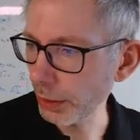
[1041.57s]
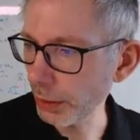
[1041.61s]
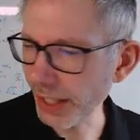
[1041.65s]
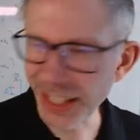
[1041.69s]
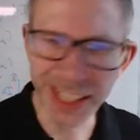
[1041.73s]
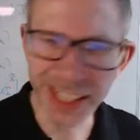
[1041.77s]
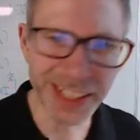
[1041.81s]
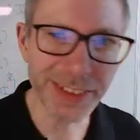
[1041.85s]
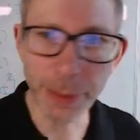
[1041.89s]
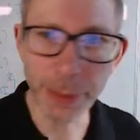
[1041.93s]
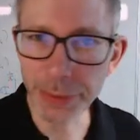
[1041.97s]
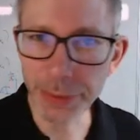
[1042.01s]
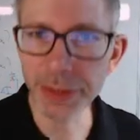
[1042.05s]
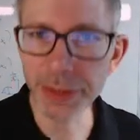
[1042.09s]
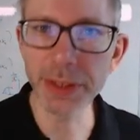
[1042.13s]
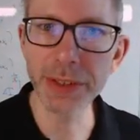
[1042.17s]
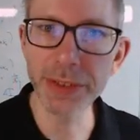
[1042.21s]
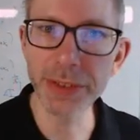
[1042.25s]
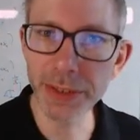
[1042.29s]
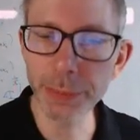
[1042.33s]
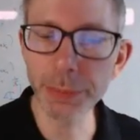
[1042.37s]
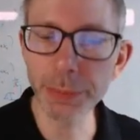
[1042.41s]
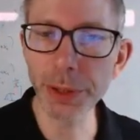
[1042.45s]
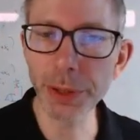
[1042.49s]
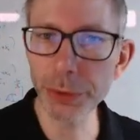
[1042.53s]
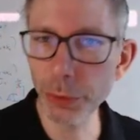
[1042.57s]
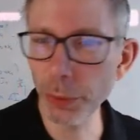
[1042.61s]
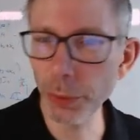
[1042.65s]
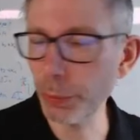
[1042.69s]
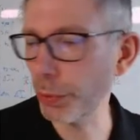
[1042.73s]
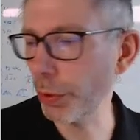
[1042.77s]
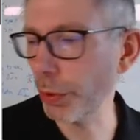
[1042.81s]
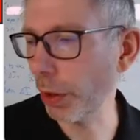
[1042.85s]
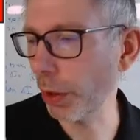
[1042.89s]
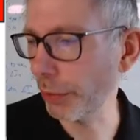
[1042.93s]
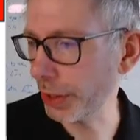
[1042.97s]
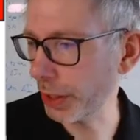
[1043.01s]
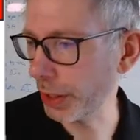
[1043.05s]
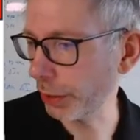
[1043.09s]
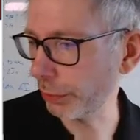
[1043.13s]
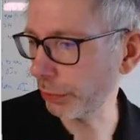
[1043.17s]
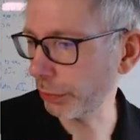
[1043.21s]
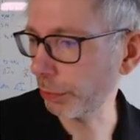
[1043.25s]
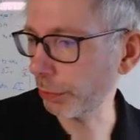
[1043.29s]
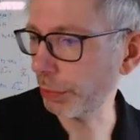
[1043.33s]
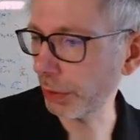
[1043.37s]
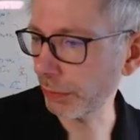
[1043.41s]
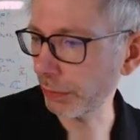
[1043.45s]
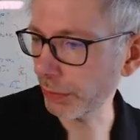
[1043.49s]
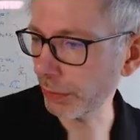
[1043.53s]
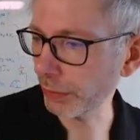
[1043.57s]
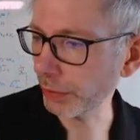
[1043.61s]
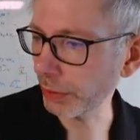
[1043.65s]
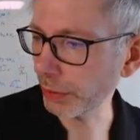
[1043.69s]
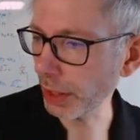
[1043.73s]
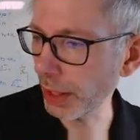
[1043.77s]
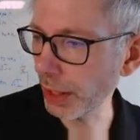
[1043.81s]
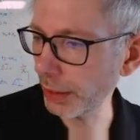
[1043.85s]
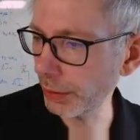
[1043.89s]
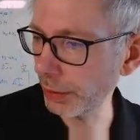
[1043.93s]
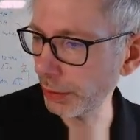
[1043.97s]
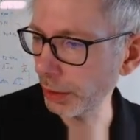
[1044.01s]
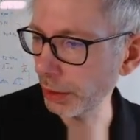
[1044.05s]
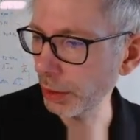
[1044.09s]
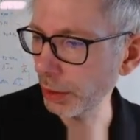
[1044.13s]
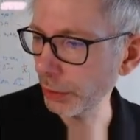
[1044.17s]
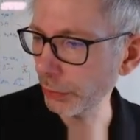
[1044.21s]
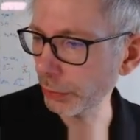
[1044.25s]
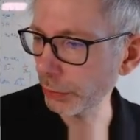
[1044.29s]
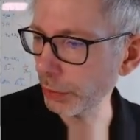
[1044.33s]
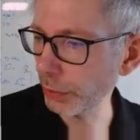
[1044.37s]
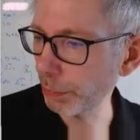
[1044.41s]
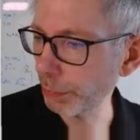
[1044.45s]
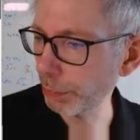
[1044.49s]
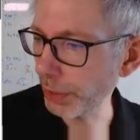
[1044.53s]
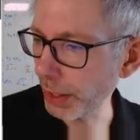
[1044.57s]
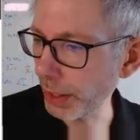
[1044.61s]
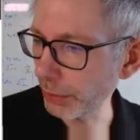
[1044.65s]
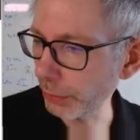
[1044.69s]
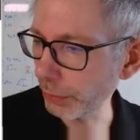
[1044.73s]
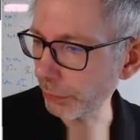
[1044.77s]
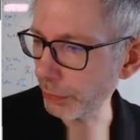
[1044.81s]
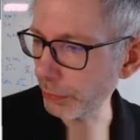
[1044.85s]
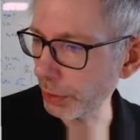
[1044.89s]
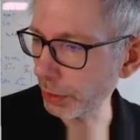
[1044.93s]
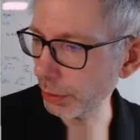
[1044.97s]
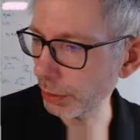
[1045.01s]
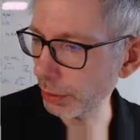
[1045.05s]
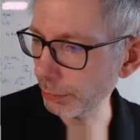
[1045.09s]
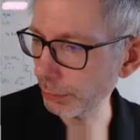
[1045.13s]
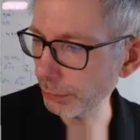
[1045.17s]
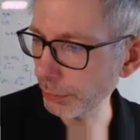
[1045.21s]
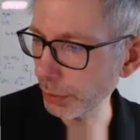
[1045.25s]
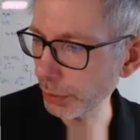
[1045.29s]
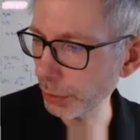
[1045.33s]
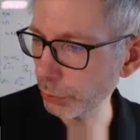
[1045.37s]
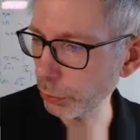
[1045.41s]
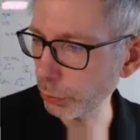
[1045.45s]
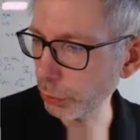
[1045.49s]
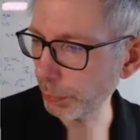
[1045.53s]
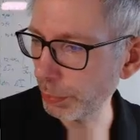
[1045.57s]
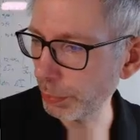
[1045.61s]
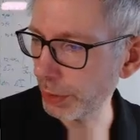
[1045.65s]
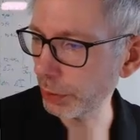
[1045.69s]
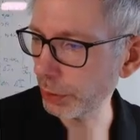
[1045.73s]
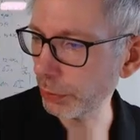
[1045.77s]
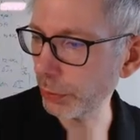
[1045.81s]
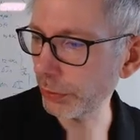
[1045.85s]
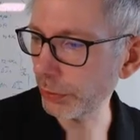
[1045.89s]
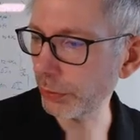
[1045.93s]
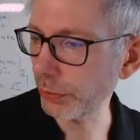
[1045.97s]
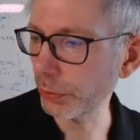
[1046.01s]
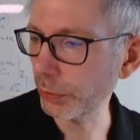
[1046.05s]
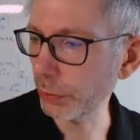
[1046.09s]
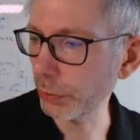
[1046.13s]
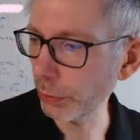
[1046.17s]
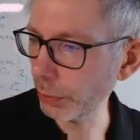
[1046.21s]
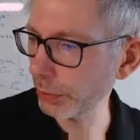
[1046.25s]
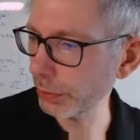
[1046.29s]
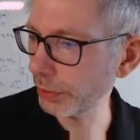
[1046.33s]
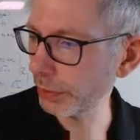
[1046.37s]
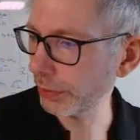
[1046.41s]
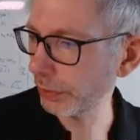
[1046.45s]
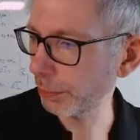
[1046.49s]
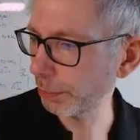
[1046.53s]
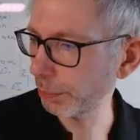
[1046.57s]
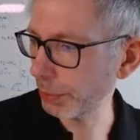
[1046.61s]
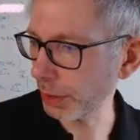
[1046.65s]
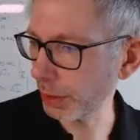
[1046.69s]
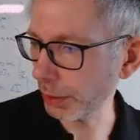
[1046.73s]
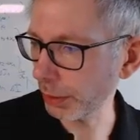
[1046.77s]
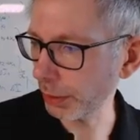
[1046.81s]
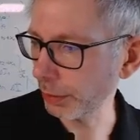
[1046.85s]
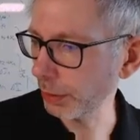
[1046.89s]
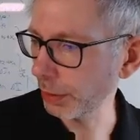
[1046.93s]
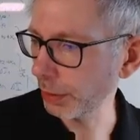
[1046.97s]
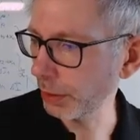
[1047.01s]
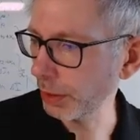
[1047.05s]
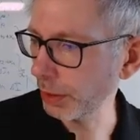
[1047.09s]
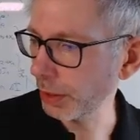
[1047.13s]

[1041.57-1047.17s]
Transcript: In some sense, it's similar to what we already had on the previous slide. So the price of the European goods in euros is P.